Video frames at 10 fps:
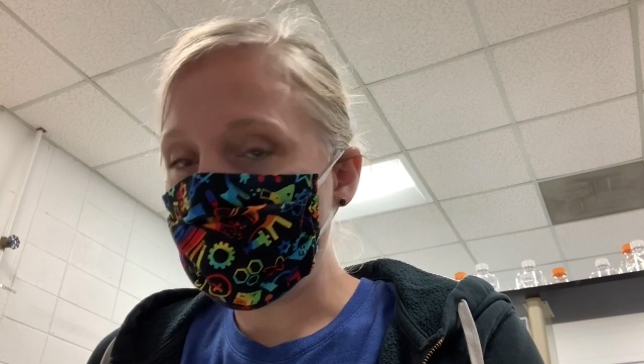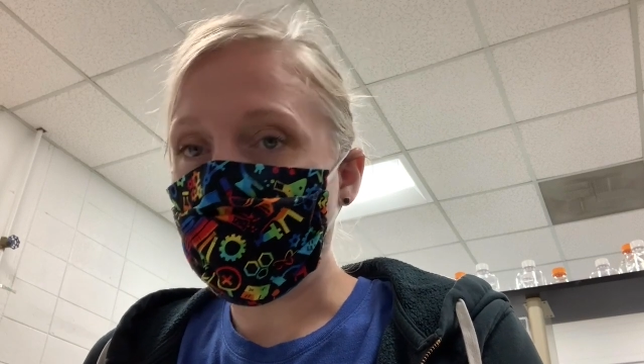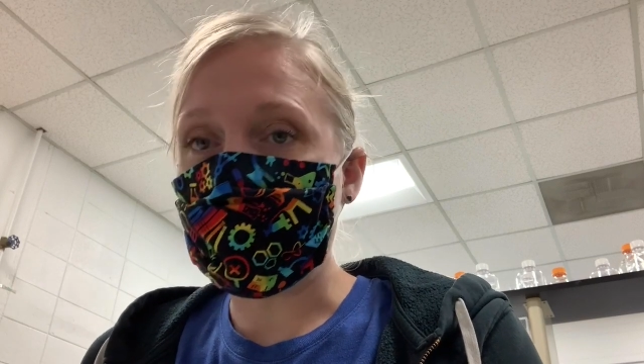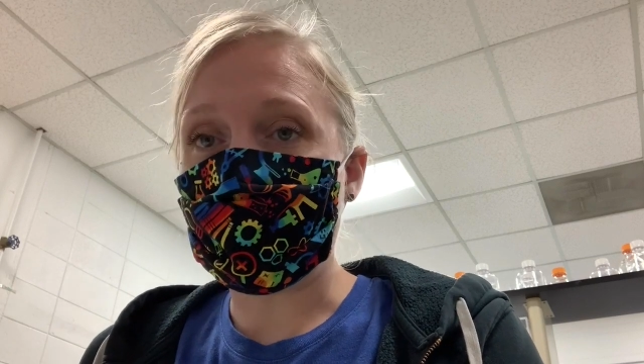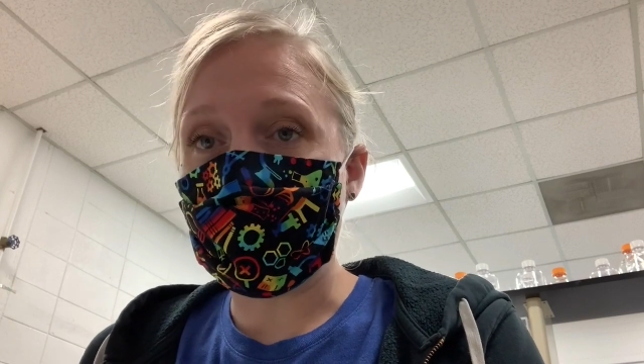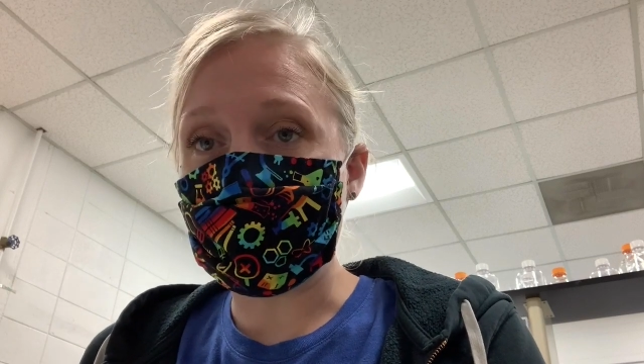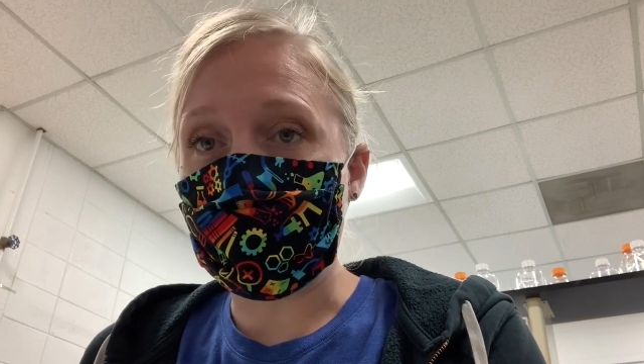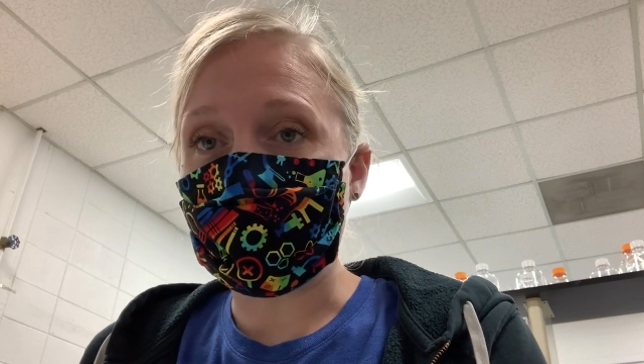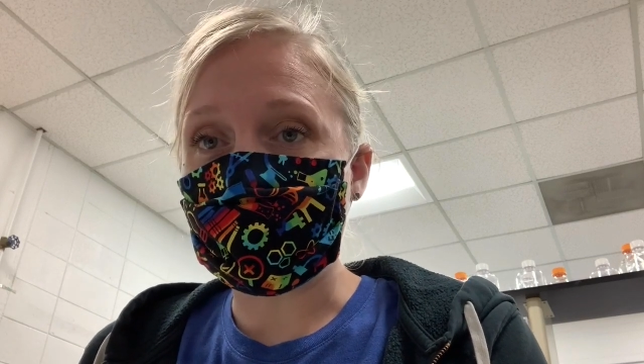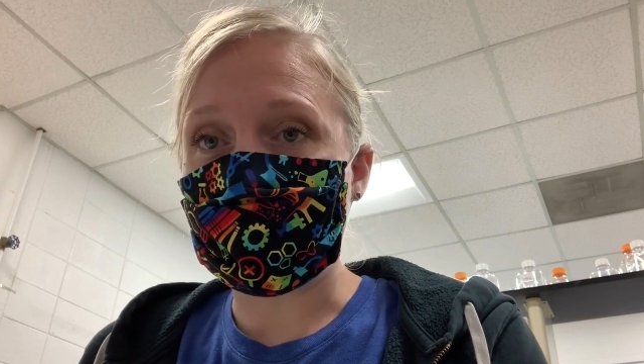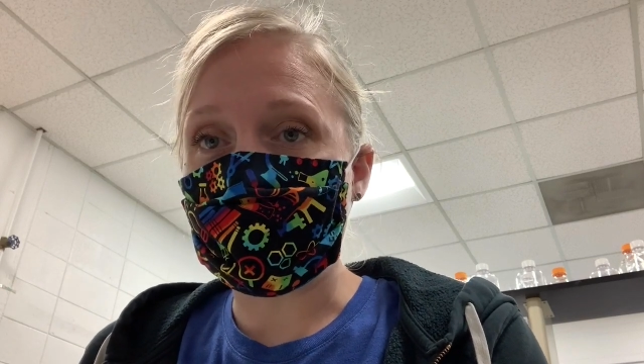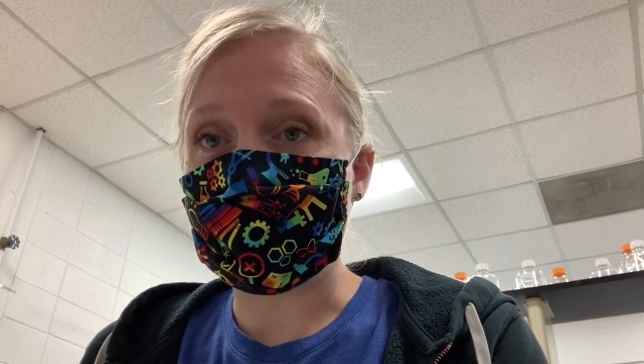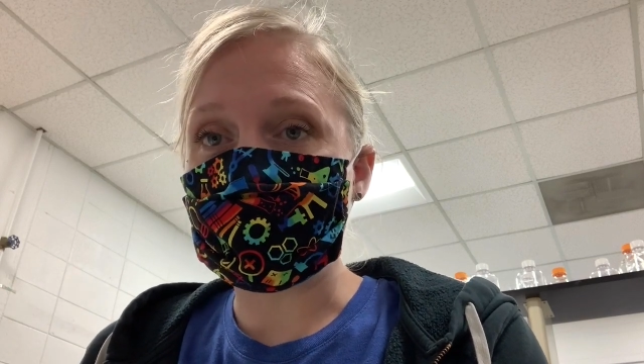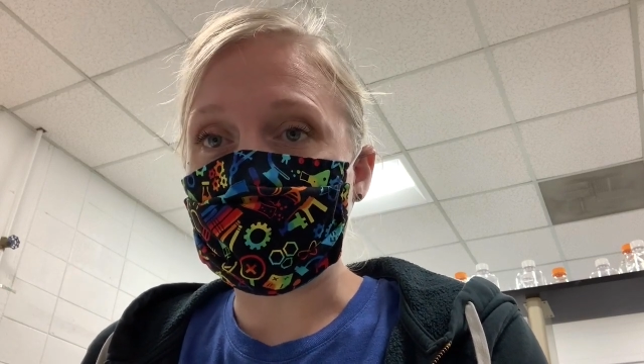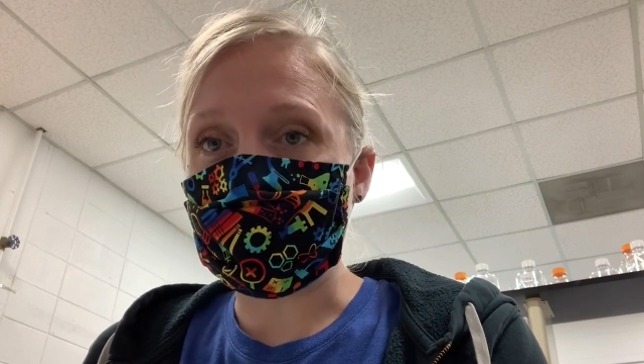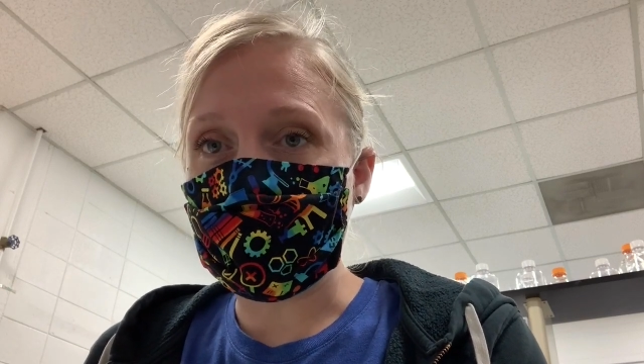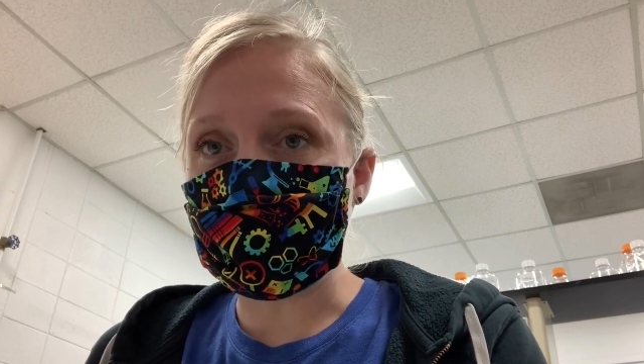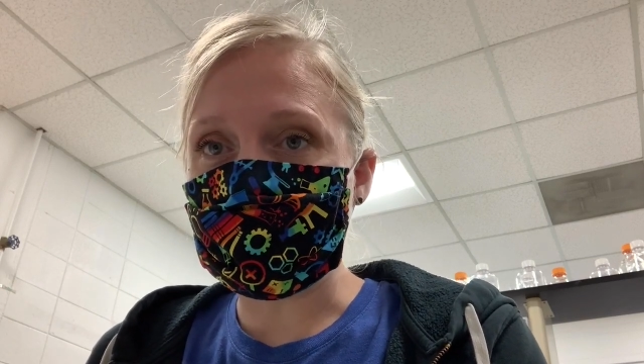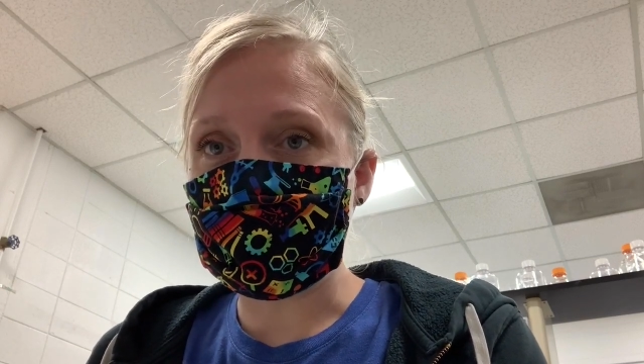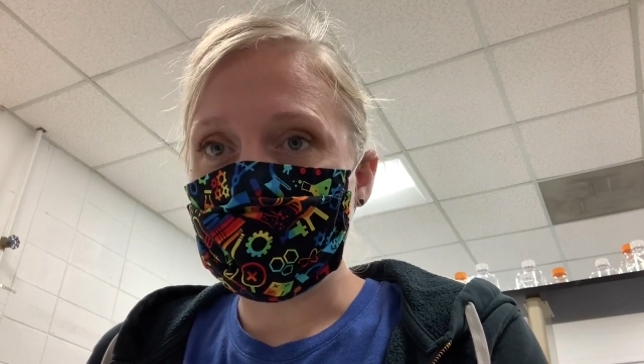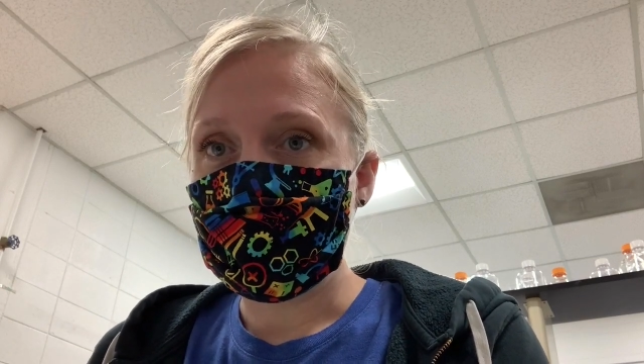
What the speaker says: and 1 microliter of DNase.